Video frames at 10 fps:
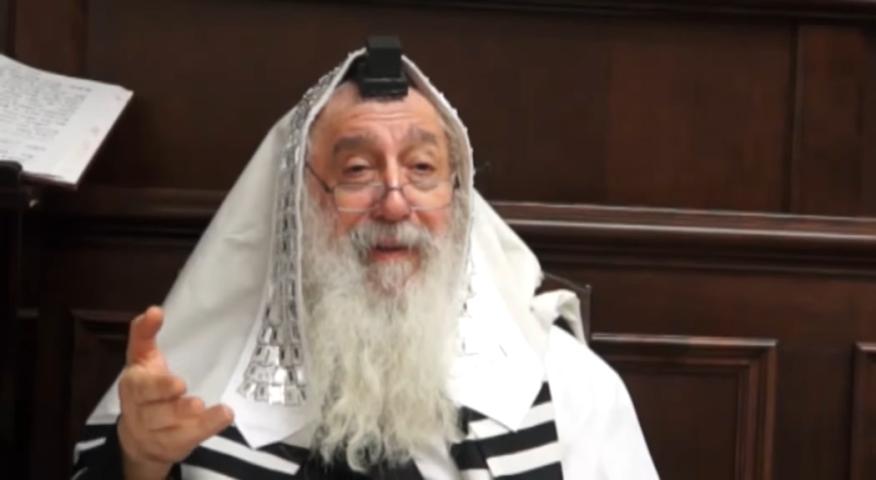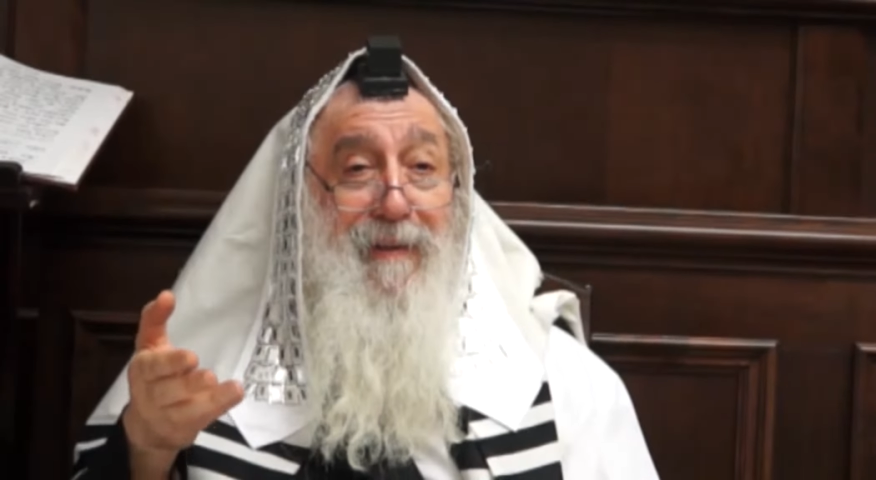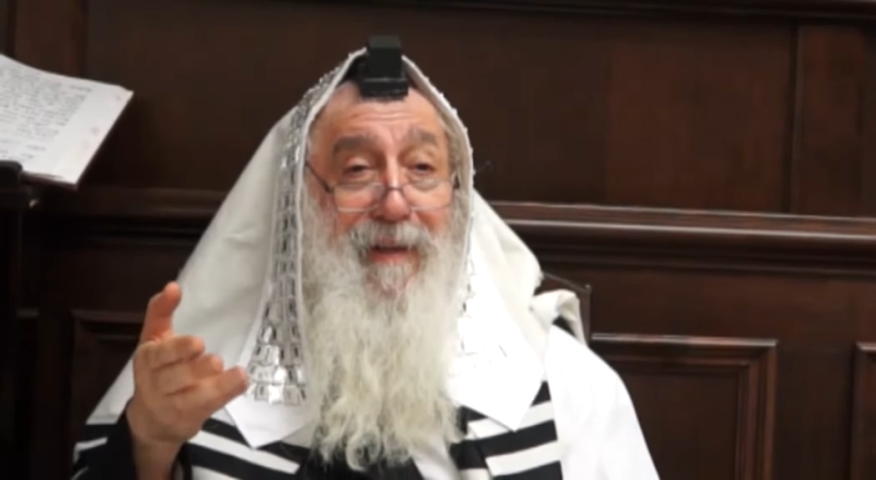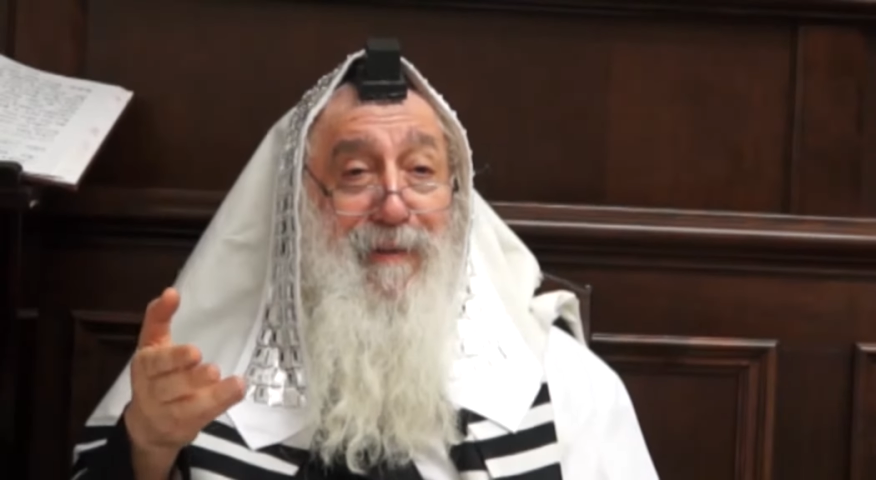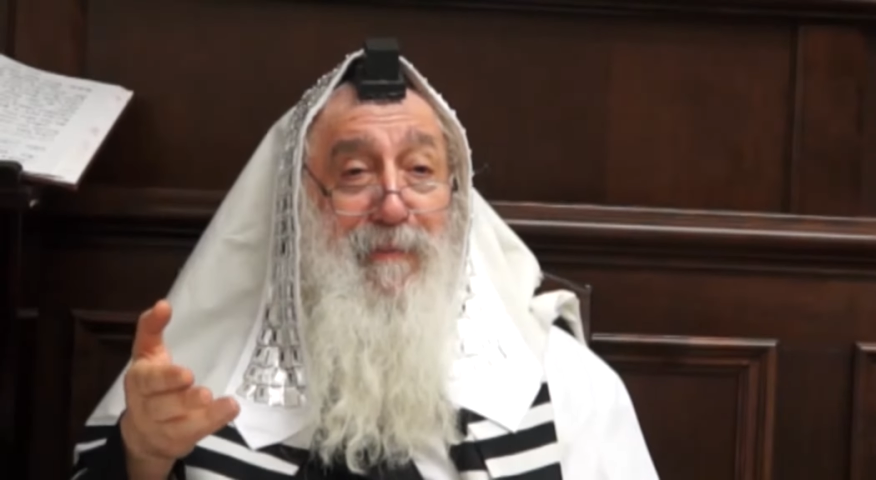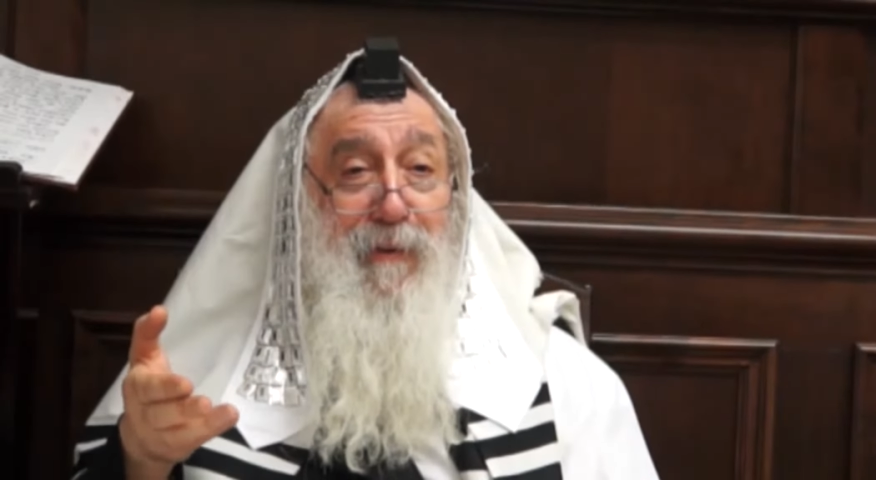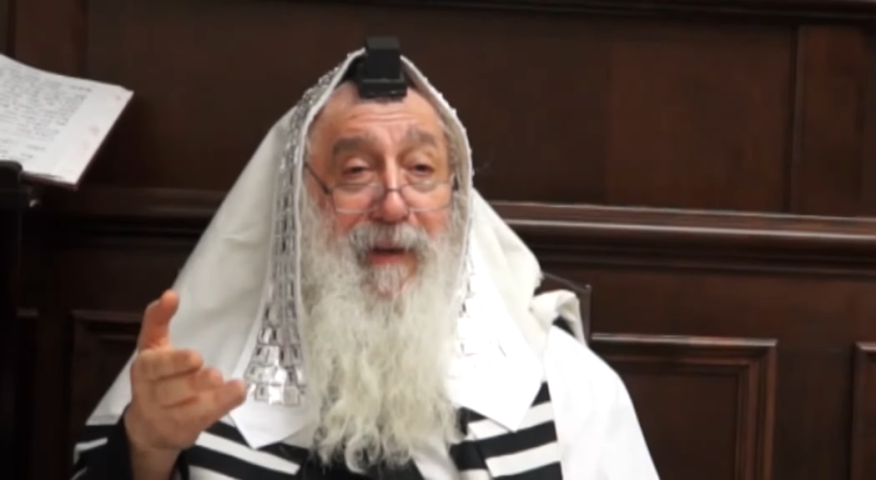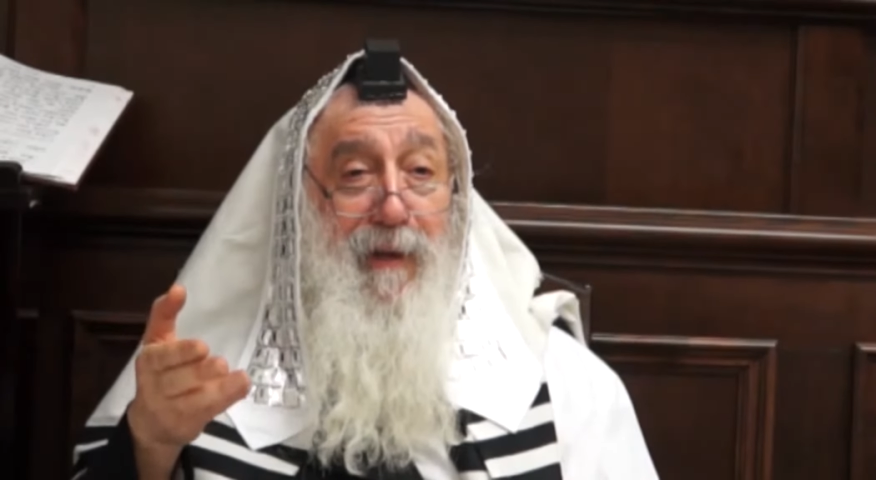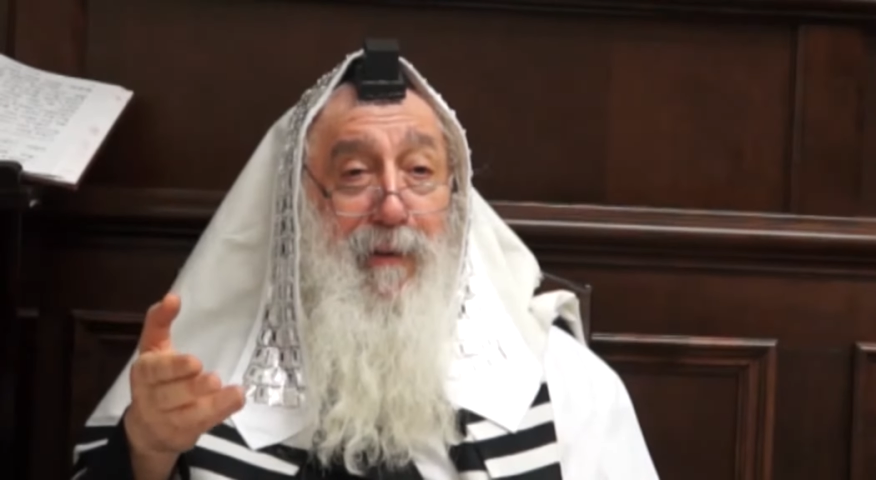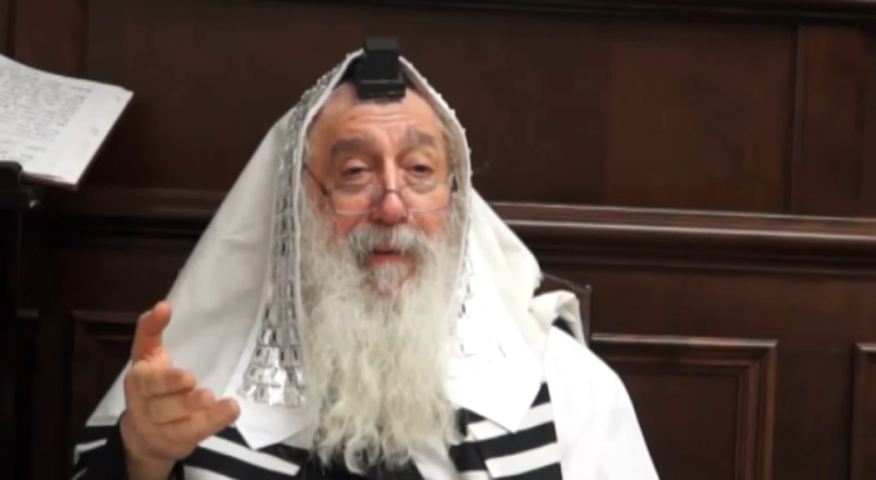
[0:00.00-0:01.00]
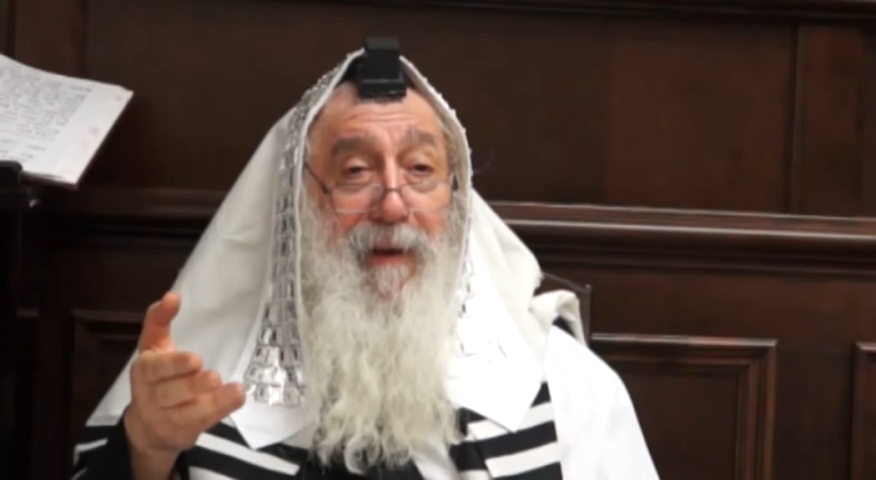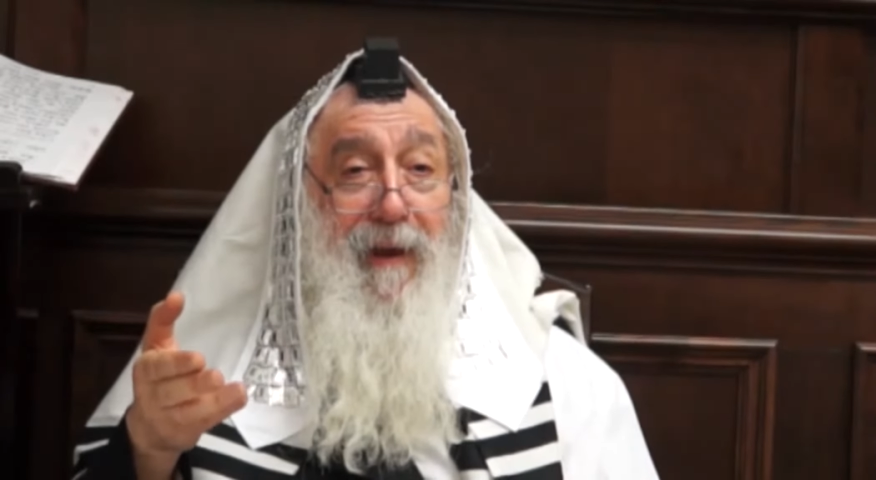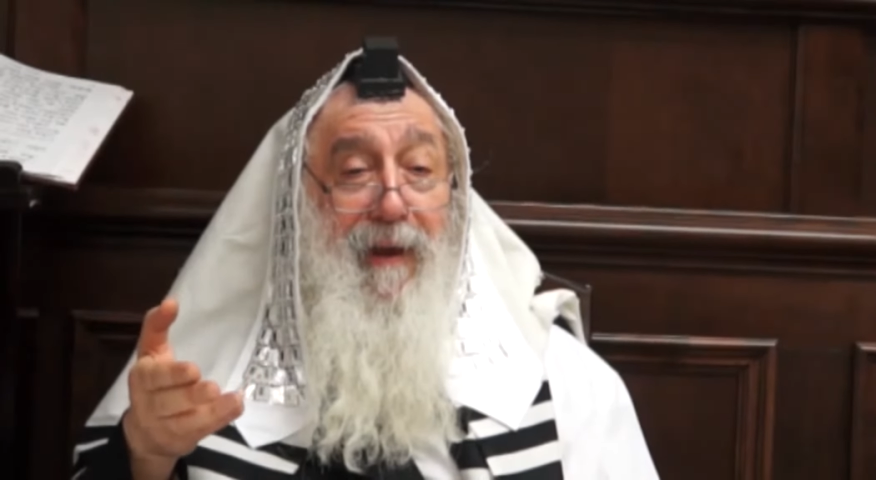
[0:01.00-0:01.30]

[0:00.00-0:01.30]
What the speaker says: et atzmo kilo.